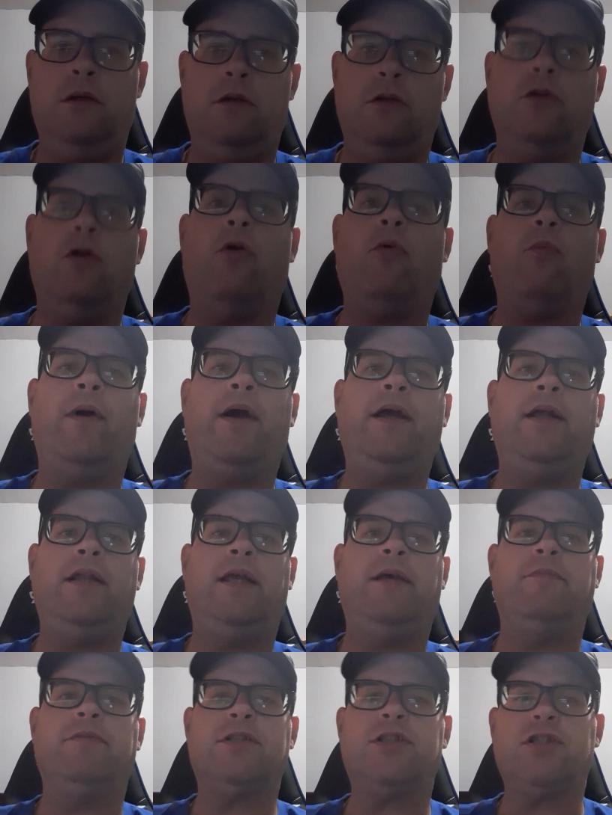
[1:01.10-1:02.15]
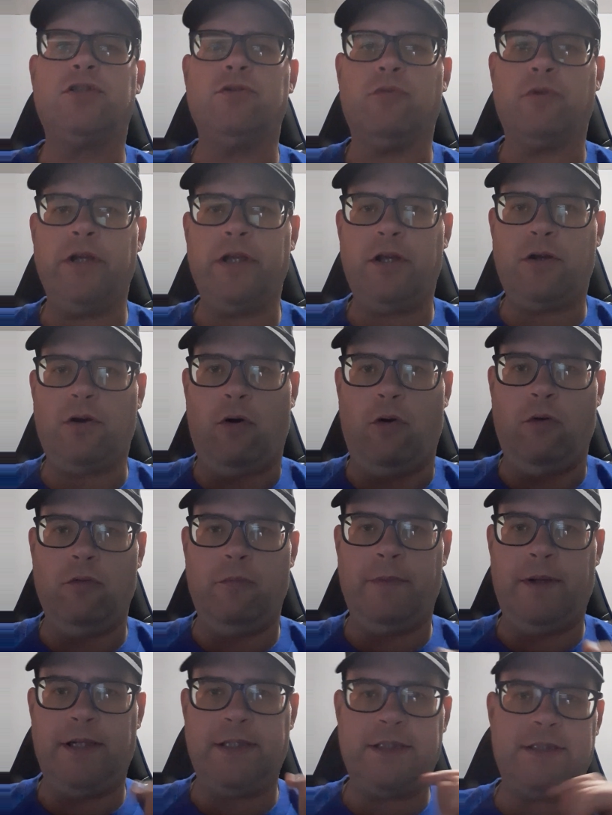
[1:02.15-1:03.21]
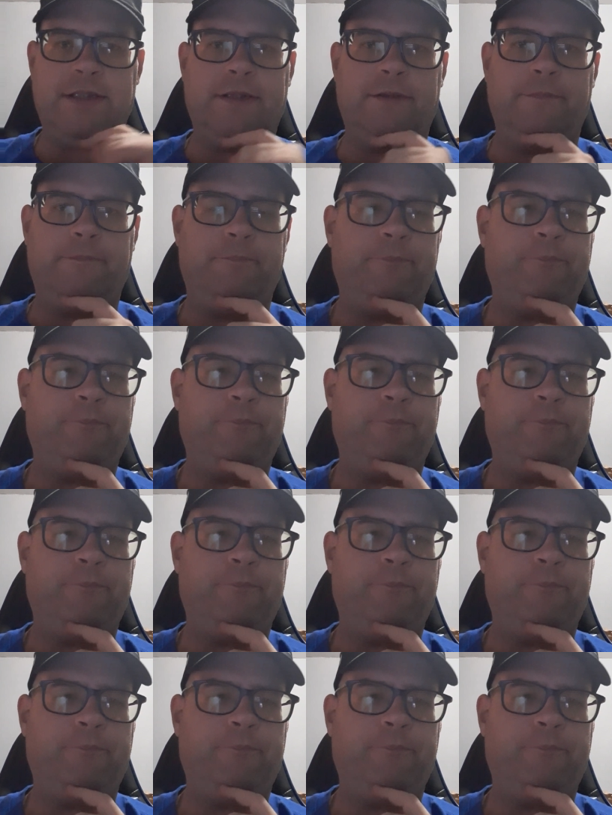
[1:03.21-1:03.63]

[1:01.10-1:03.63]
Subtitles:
No, wait, he was snorting cold medicine.